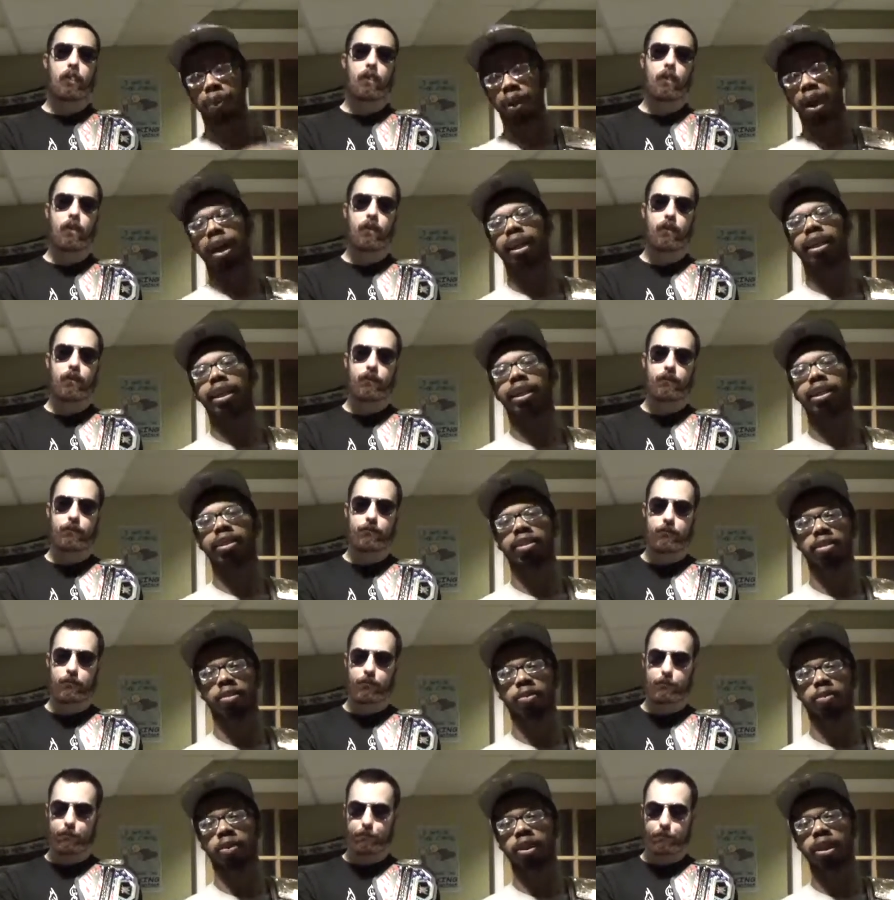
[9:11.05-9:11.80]
Speaker 1: Brock get in
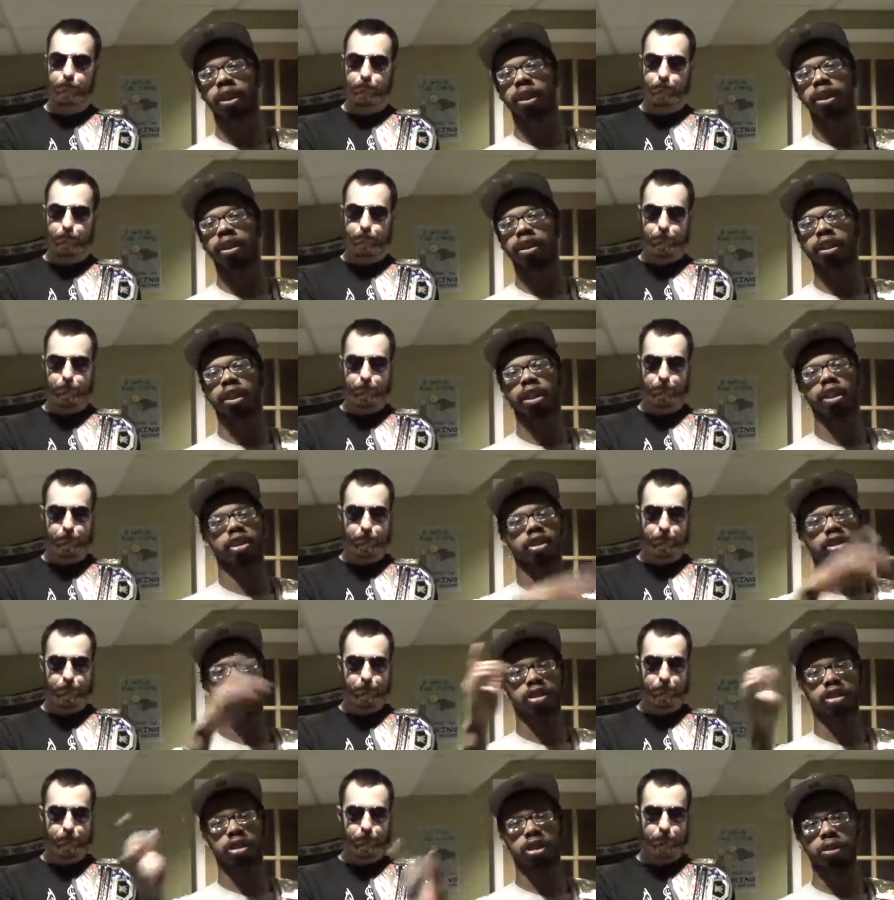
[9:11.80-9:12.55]
the ring,
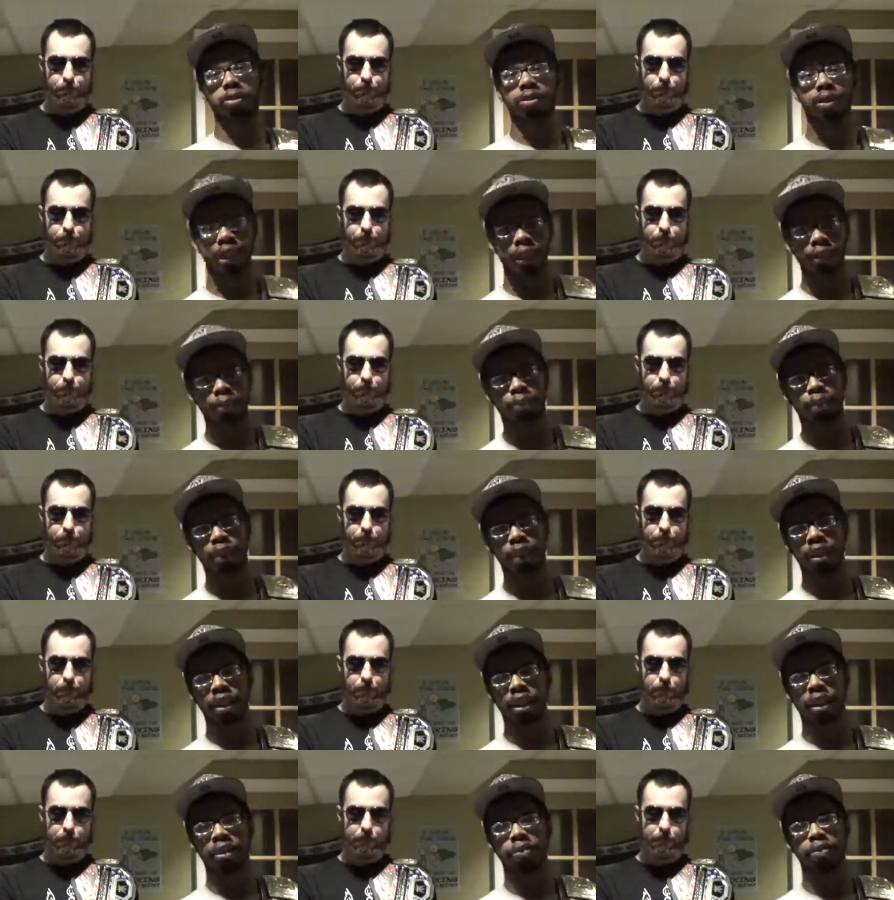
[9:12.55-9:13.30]
you get
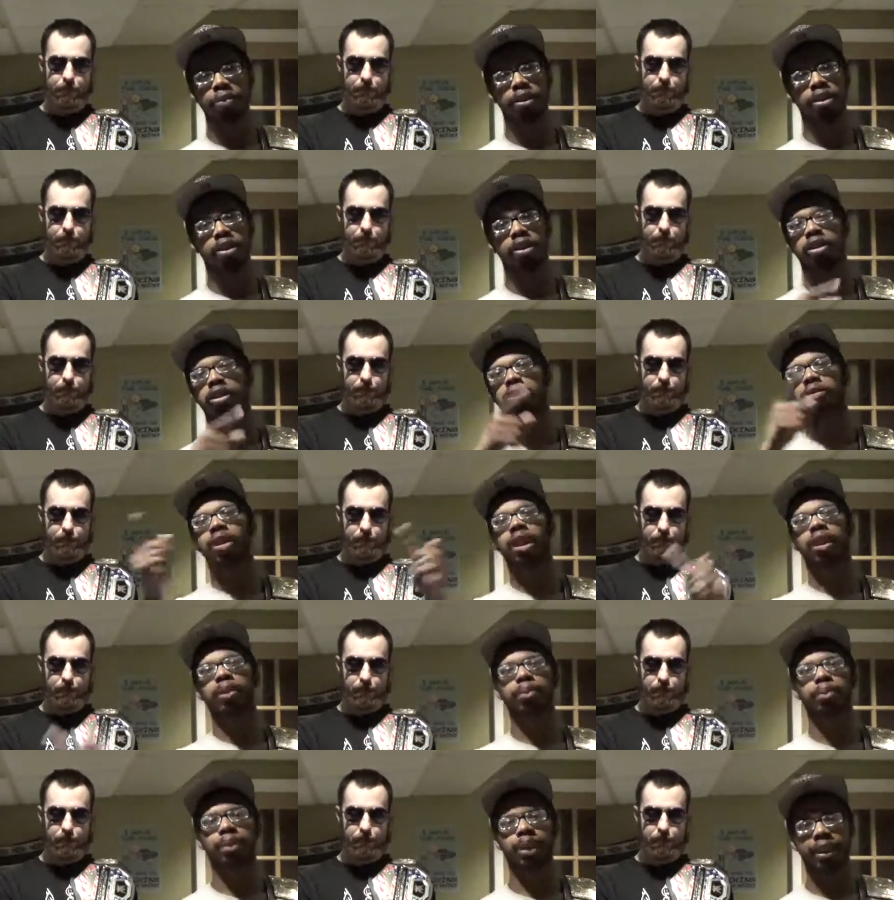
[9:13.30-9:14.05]
beat up, you
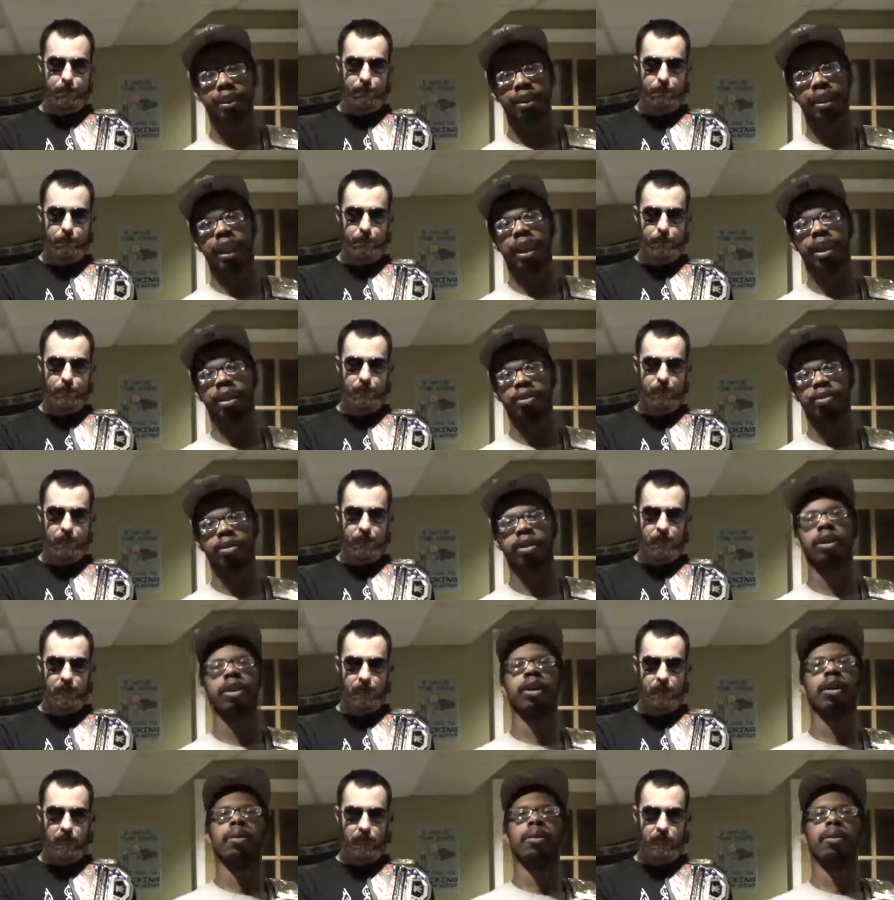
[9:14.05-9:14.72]
get beat down,